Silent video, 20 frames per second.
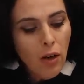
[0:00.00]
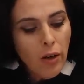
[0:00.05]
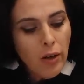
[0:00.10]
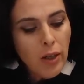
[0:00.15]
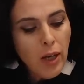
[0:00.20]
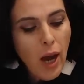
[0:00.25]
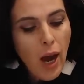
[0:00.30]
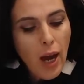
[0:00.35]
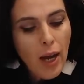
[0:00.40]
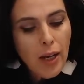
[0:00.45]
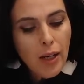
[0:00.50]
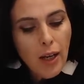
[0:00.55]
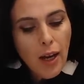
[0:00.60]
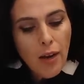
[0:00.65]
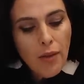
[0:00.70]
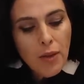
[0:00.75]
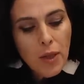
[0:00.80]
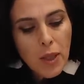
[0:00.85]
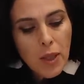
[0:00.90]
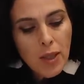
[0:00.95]
Okay,
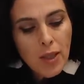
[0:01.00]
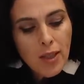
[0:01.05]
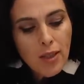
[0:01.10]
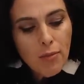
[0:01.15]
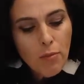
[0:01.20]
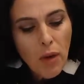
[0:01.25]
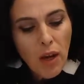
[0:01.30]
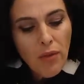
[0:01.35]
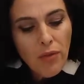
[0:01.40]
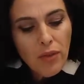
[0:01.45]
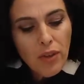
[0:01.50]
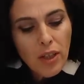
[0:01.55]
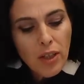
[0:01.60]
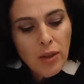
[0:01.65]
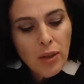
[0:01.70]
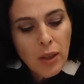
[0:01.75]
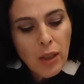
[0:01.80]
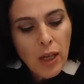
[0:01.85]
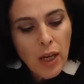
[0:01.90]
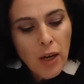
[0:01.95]
now this month
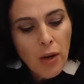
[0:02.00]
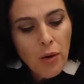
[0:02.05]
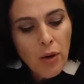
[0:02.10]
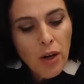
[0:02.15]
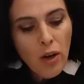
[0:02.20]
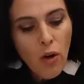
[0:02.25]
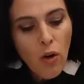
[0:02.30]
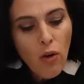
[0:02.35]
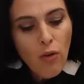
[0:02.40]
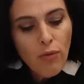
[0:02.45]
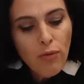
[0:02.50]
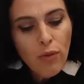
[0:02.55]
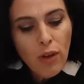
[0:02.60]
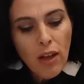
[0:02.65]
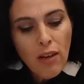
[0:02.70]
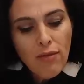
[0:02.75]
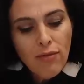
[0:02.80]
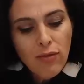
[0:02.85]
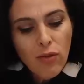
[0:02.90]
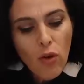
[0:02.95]
in the area of
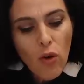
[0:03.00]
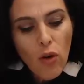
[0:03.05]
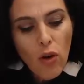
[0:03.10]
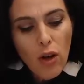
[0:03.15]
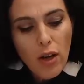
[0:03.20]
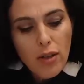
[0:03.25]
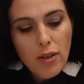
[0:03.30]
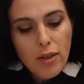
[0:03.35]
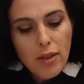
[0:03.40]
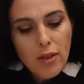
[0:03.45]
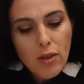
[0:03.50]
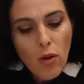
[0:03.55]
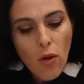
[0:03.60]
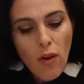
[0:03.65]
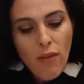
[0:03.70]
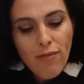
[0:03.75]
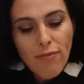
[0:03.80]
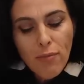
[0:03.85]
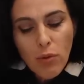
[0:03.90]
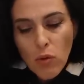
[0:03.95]
love, guys,
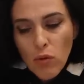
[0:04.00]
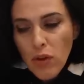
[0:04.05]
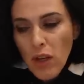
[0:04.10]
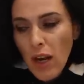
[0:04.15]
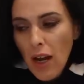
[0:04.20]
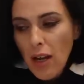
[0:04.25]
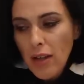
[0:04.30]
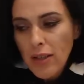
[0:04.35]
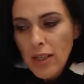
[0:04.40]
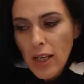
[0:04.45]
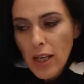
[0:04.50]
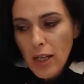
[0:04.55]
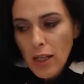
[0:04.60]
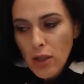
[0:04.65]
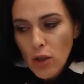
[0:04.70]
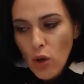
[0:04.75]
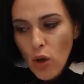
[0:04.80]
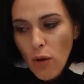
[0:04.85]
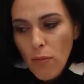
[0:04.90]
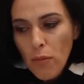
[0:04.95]
I've pulled the cards ahead of
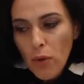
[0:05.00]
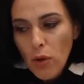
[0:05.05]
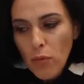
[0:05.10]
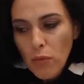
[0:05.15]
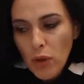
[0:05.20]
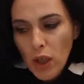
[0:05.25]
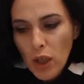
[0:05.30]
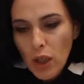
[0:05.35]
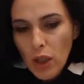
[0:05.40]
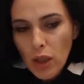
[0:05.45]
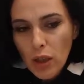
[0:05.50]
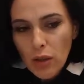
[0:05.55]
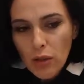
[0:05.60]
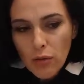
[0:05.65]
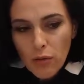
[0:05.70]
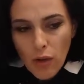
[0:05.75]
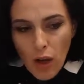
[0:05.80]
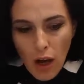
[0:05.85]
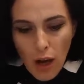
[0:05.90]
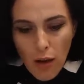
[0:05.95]
time, but I'm going
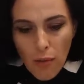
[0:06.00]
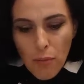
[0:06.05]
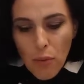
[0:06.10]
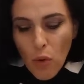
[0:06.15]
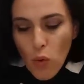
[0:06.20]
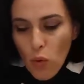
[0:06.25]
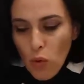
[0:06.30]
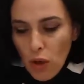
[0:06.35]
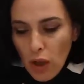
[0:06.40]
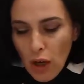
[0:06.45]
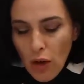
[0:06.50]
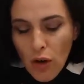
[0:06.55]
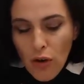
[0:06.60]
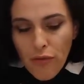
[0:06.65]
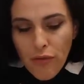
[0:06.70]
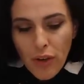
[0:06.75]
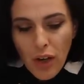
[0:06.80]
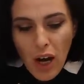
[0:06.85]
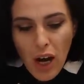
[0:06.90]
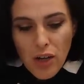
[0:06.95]
to uh, pull
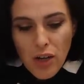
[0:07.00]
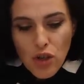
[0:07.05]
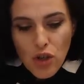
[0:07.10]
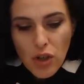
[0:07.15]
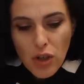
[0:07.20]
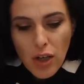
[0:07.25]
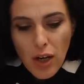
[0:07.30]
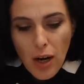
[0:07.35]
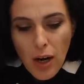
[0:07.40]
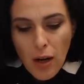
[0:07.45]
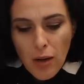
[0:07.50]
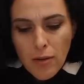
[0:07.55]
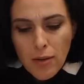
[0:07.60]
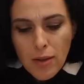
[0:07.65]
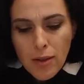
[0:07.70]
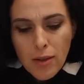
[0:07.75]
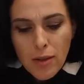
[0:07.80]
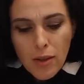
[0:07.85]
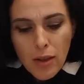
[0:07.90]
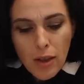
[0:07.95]
clarification
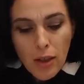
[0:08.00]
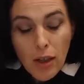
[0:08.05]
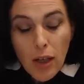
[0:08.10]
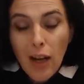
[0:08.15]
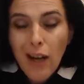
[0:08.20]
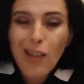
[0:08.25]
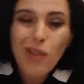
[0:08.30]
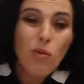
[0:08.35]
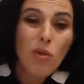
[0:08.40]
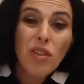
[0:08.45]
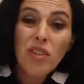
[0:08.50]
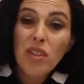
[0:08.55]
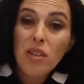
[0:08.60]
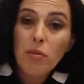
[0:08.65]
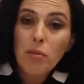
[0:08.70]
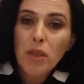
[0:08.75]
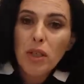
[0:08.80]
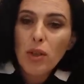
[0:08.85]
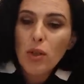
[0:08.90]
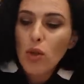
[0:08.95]
cards. Otherwise,
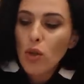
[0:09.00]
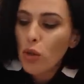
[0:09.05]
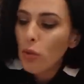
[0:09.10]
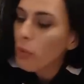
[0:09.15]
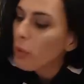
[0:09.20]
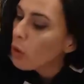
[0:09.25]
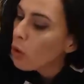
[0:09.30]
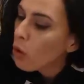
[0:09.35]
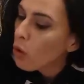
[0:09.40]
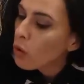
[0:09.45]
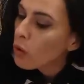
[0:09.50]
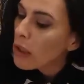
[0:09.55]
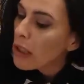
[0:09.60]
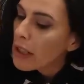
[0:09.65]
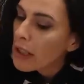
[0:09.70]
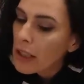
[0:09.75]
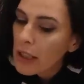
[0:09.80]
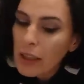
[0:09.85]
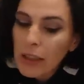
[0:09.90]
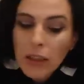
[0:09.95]
it'll be a super long
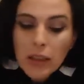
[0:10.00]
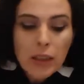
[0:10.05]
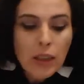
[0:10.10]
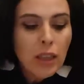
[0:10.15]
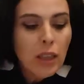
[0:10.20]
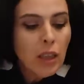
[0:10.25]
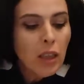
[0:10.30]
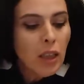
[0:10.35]
reading.